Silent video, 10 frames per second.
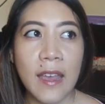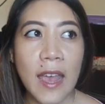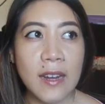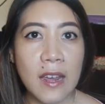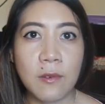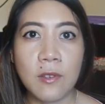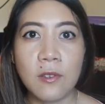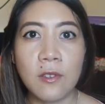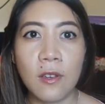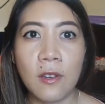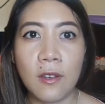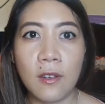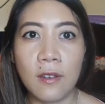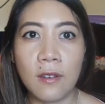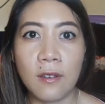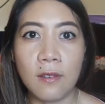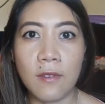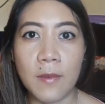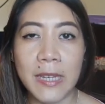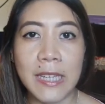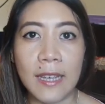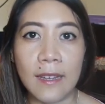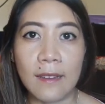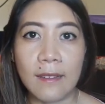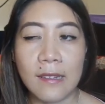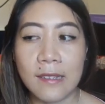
And I was also vomiting.